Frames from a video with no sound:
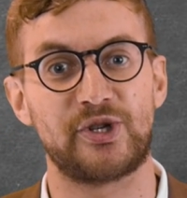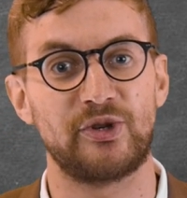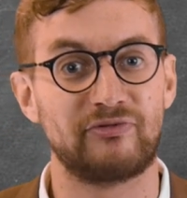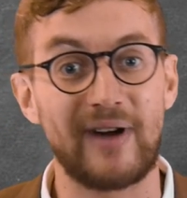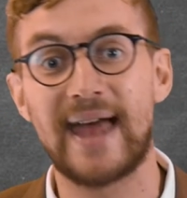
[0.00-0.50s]

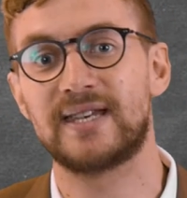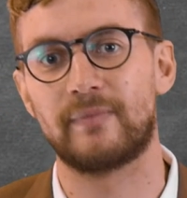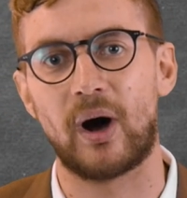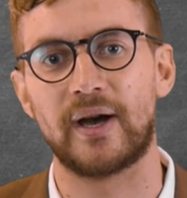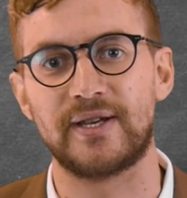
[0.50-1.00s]
to
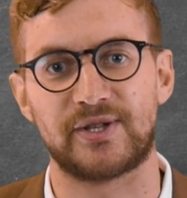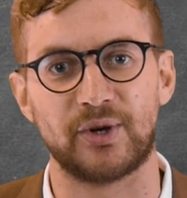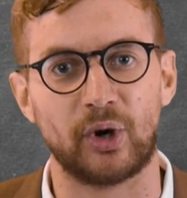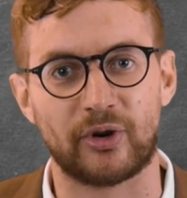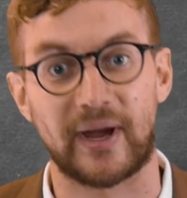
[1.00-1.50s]
randomize
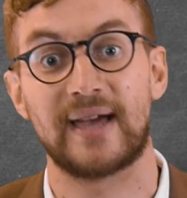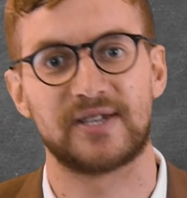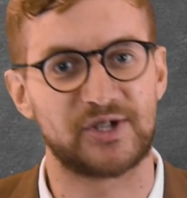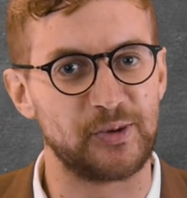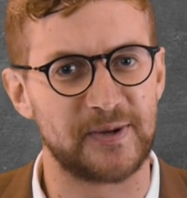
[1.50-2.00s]
your
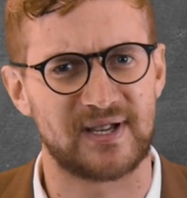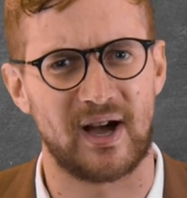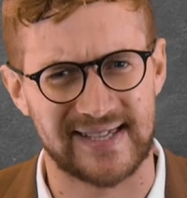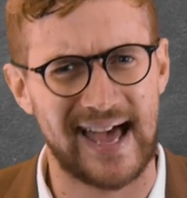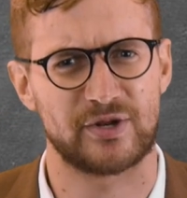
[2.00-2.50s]
creator
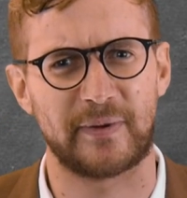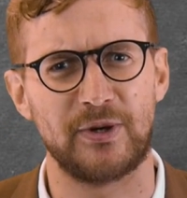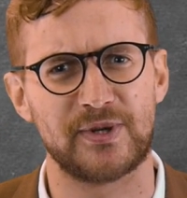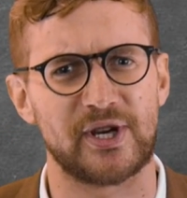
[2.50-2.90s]
superstar's attributes,